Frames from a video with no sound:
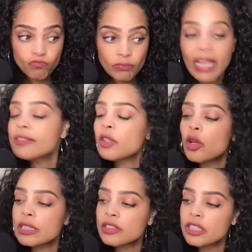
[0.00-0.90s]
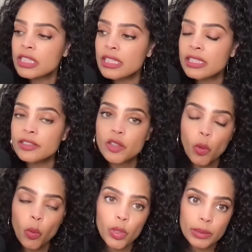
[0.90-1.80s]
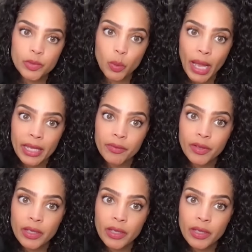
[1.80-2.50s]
as long as she is William's wife.